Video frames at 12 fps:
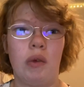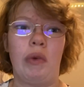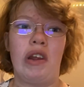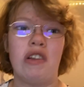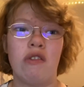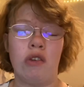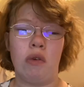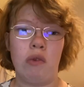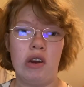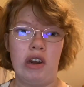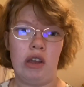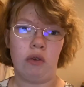raining zone right
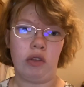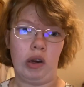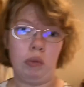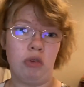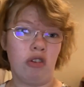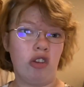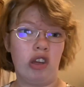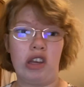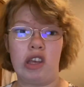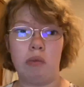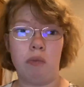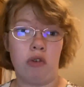now that I'm just gonna
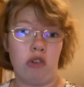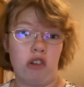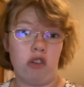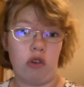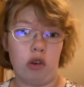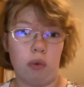keep pushing through,